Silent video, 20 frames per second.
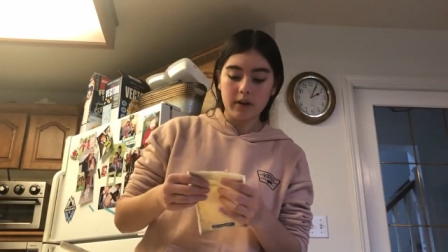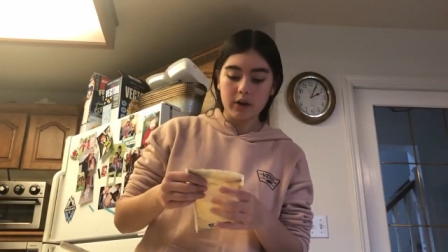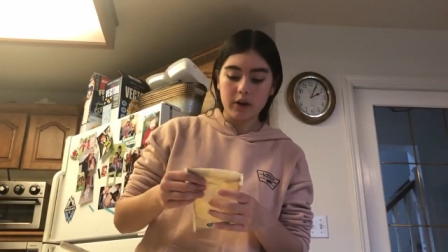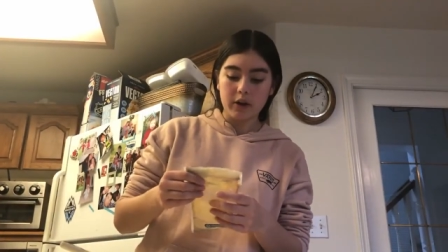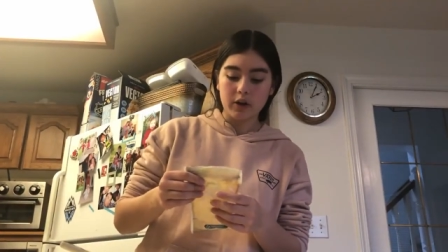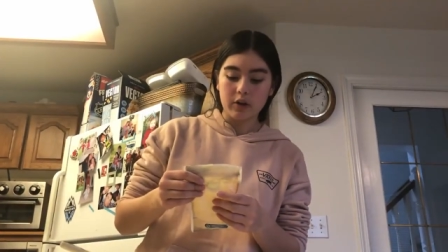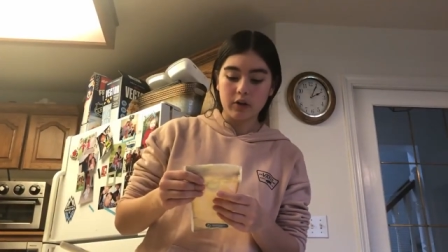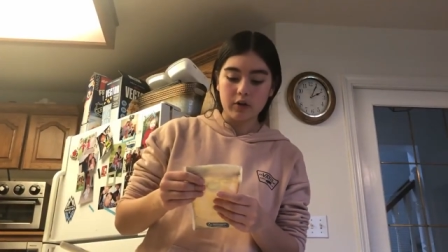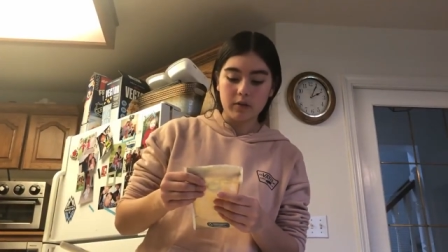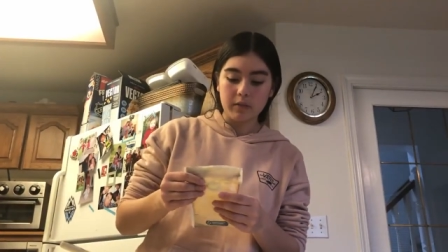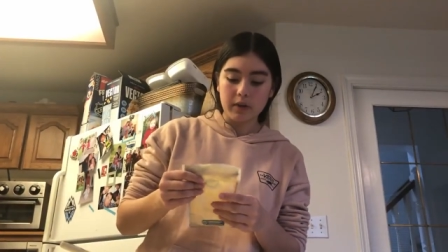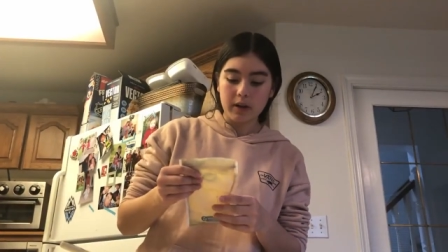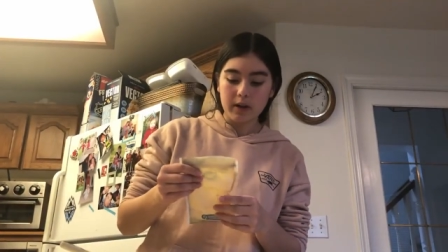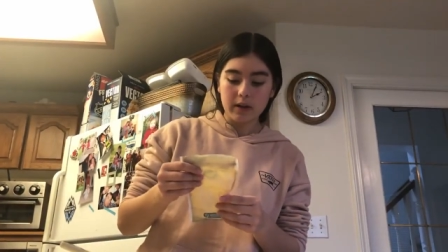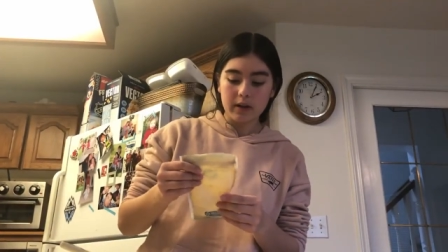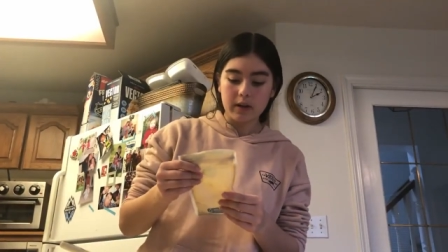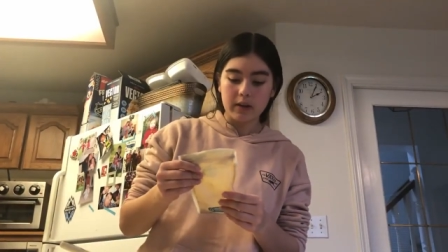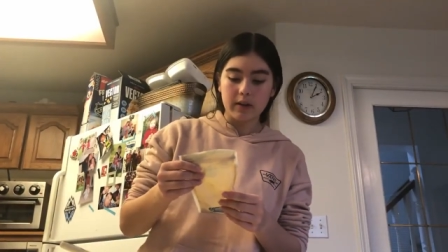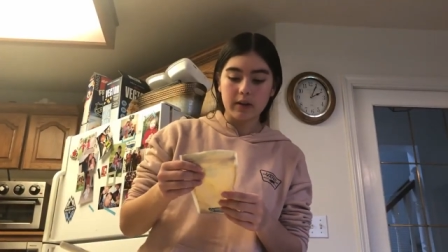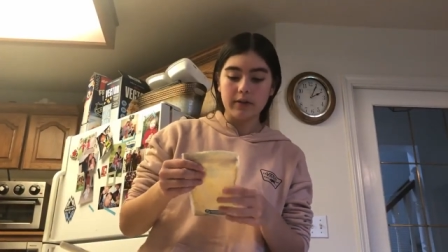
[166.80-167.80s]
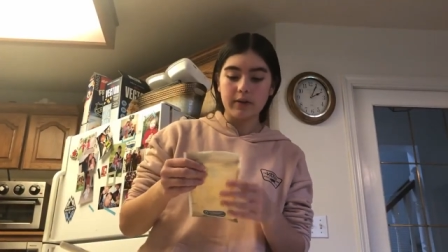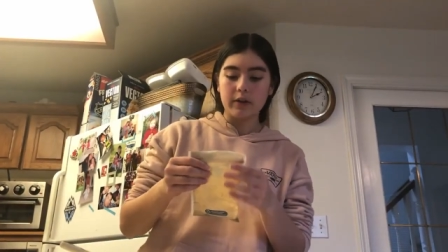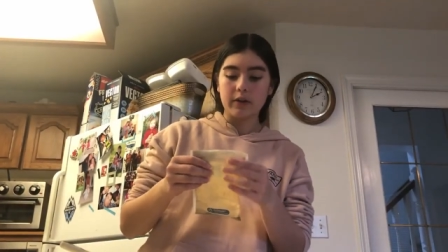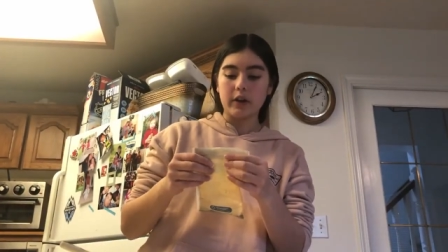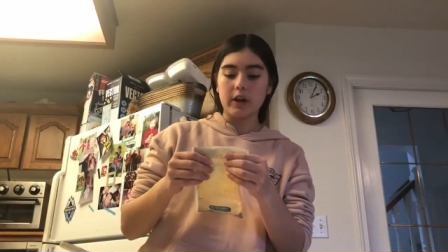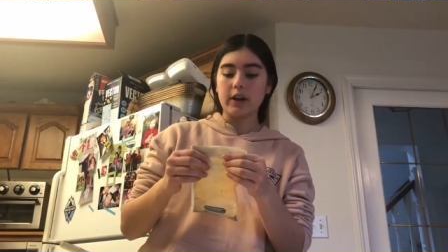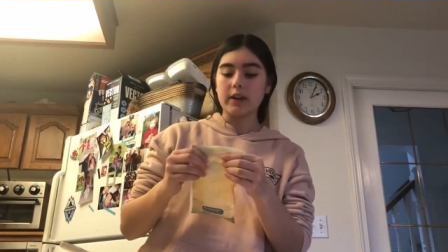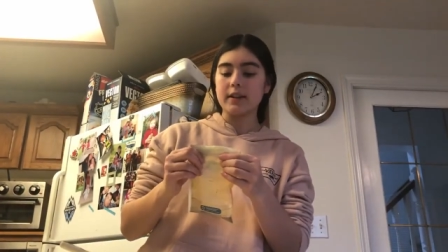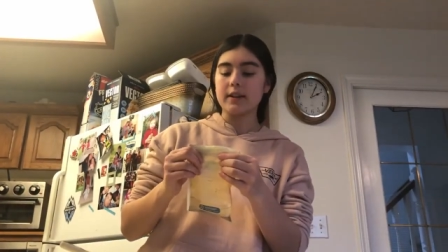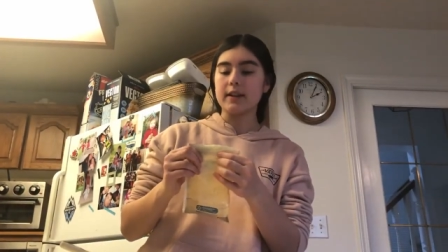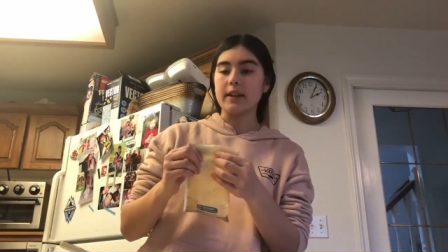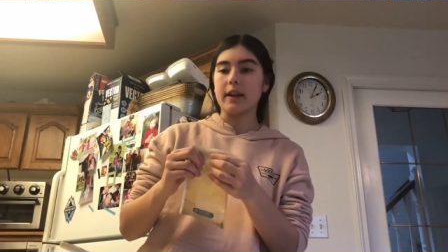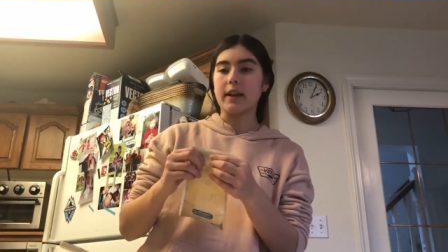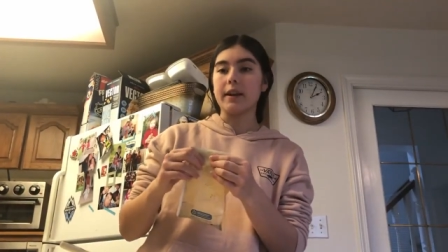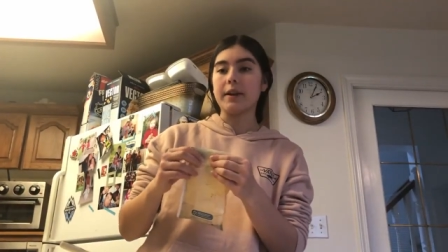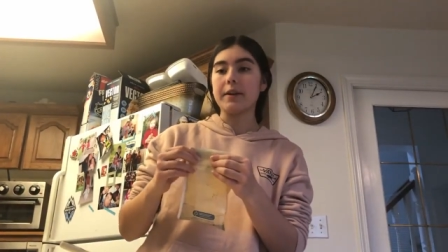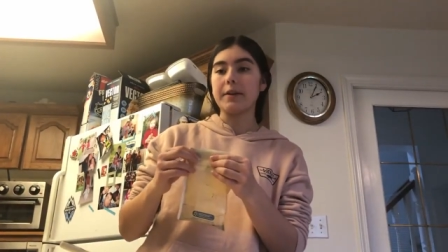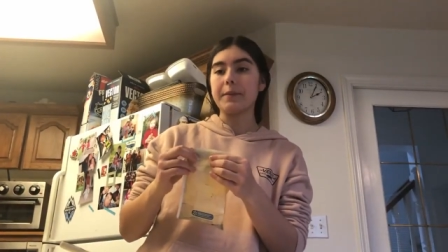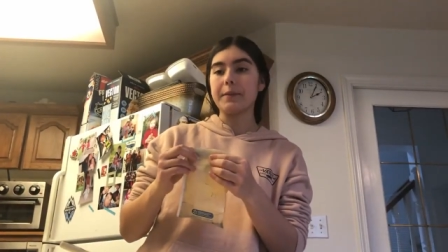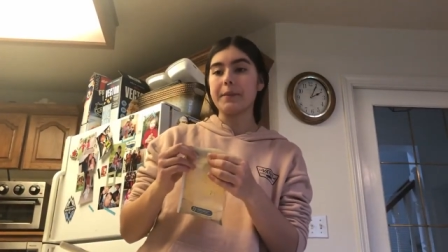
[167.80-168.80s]
or cumin, I don't even know how to say
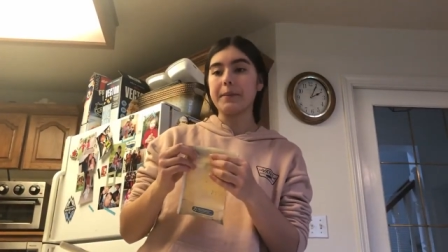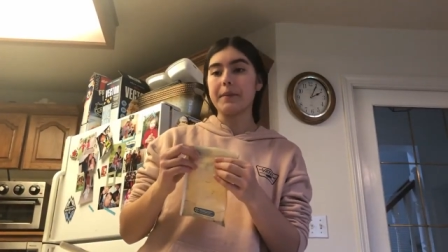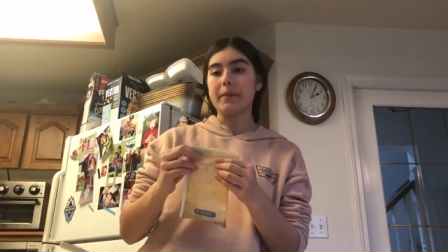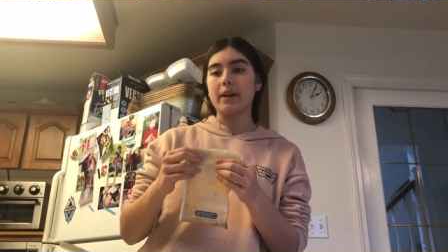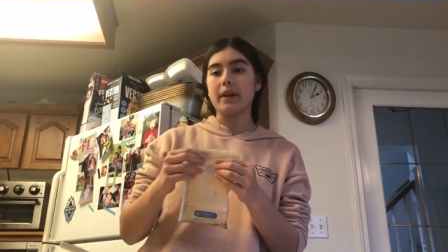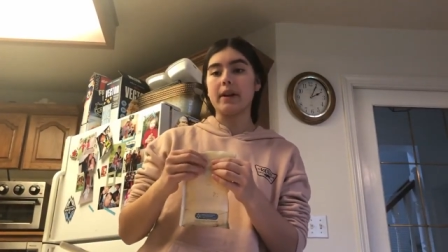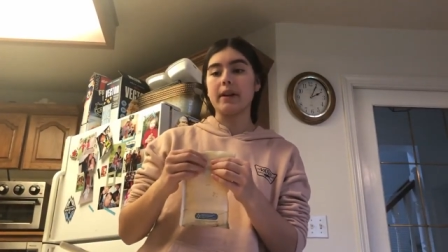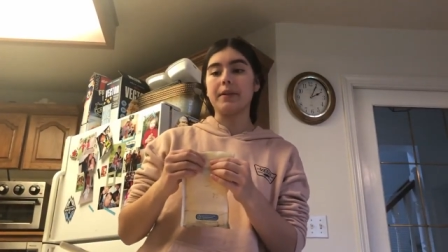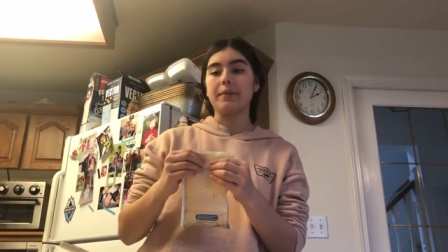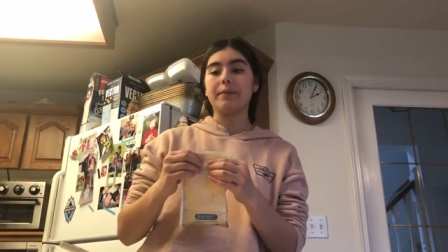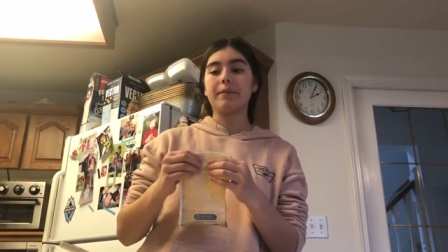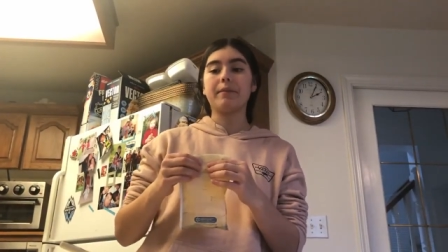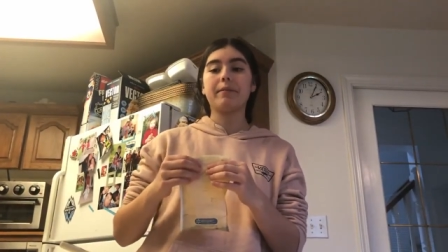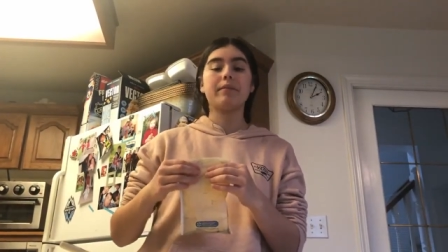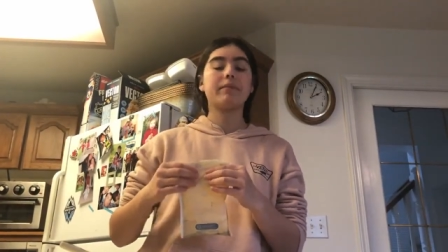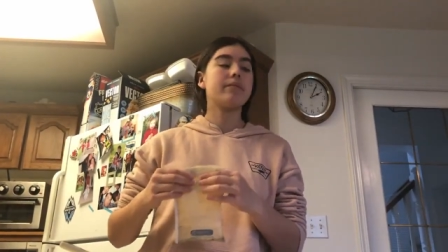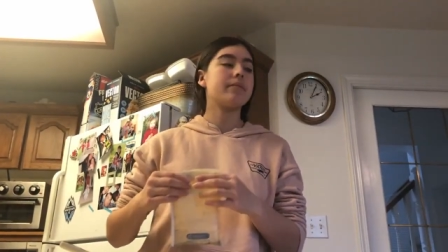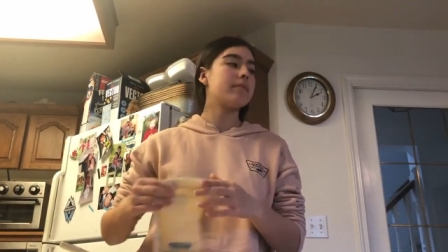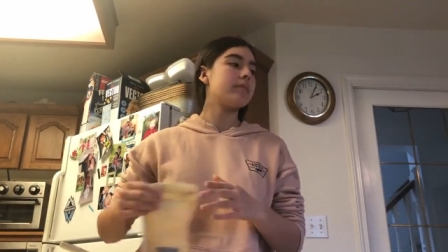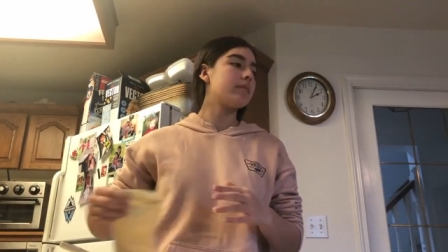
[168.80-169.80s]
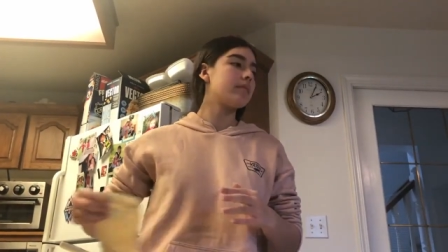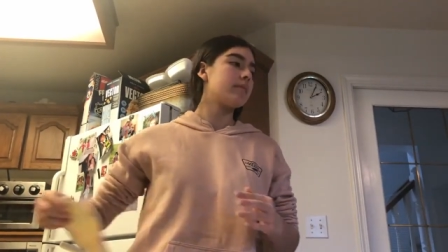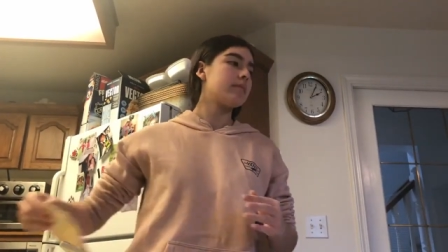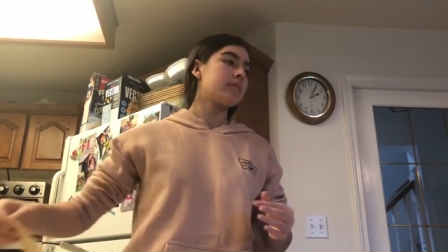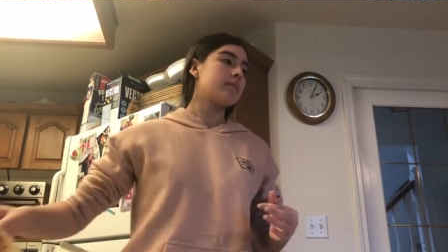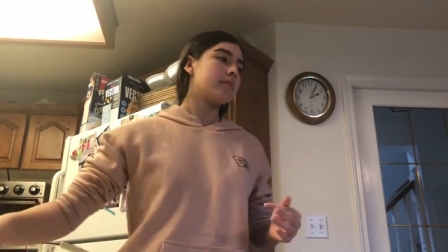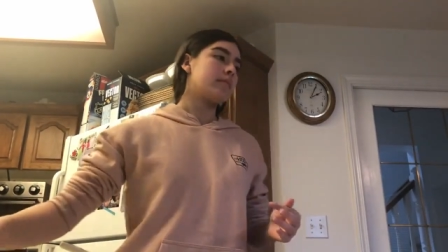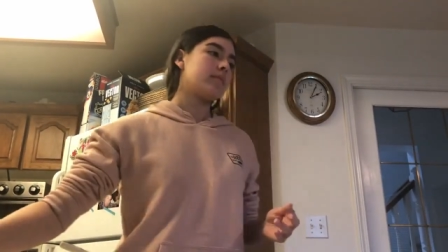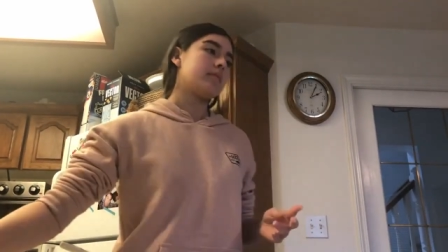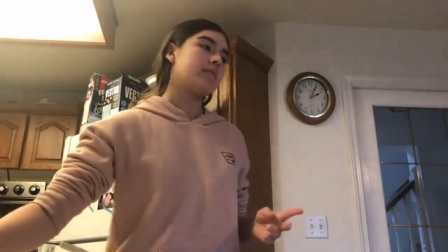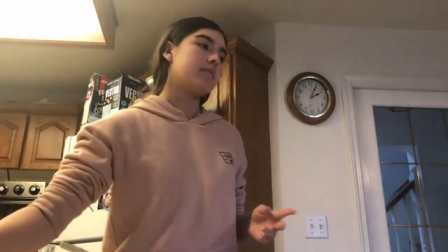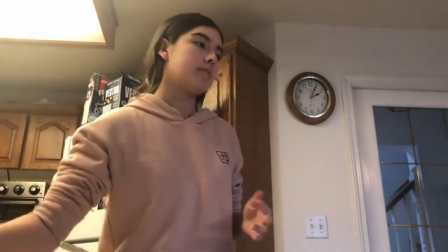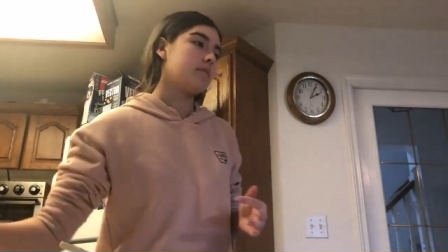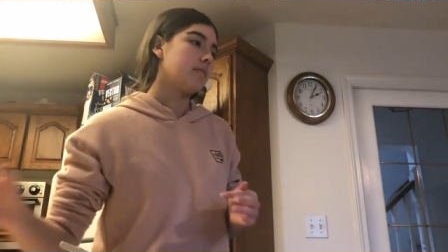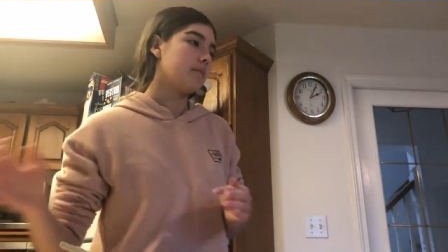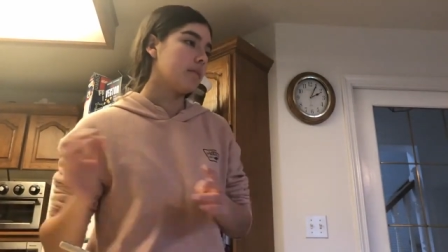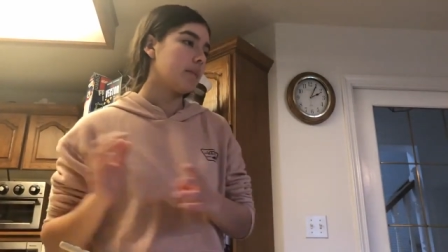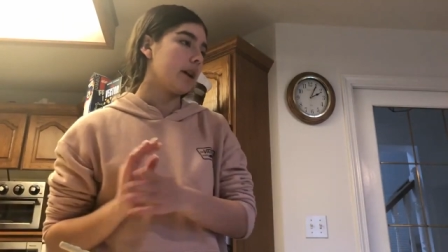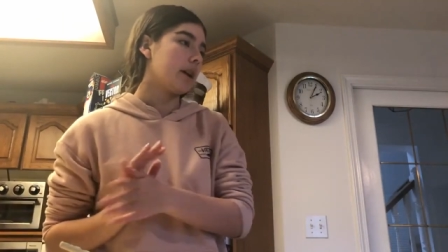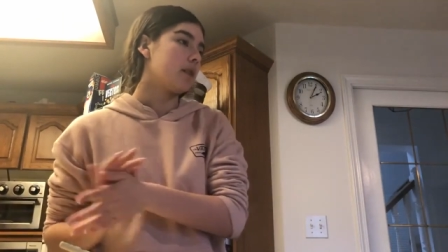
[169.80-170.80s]
it, but
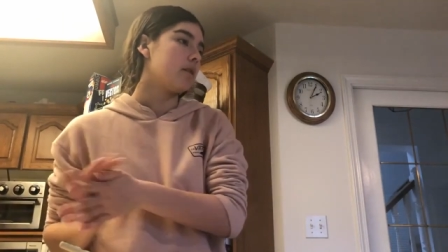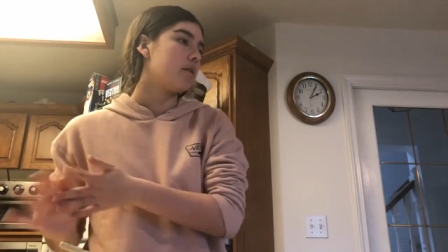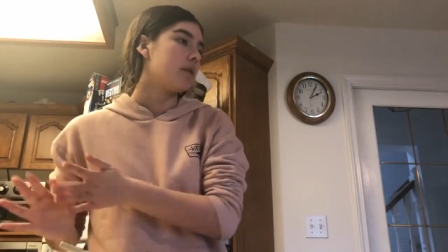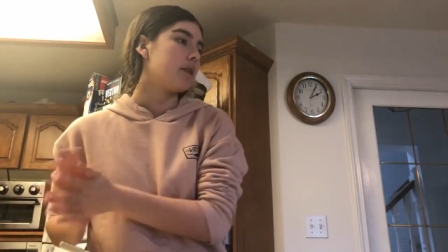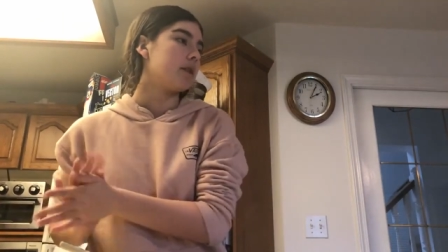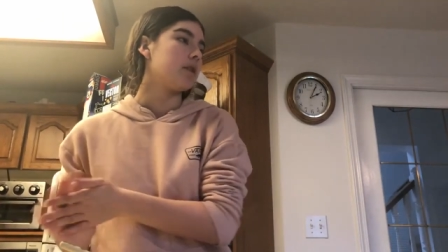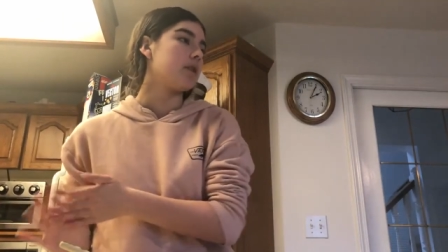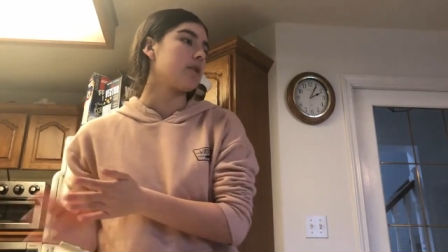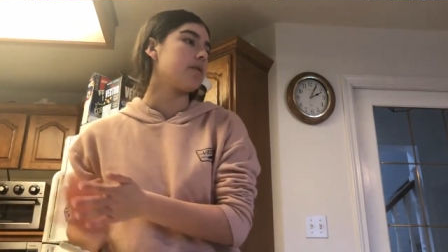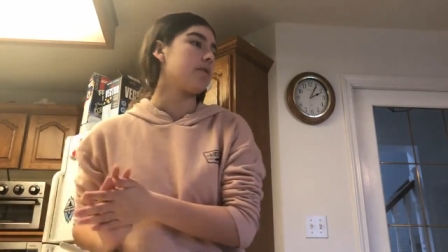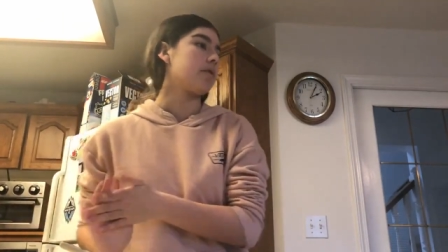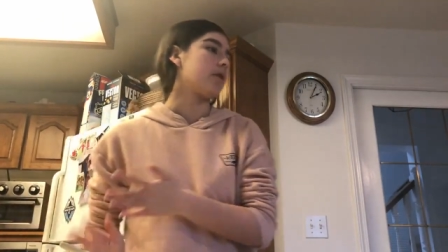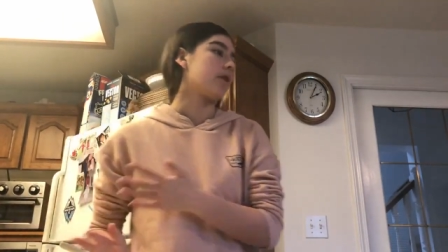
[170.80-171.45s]
I don't want to look